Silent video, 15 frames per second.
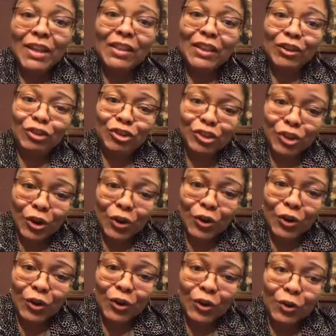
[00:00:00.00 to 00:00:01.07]
their
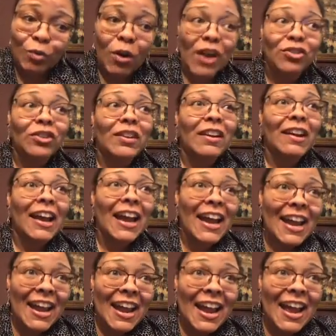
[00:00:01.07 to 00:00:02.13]
shirt, washing their
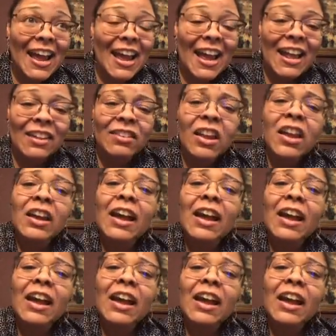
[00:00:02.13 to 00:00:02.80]
hands,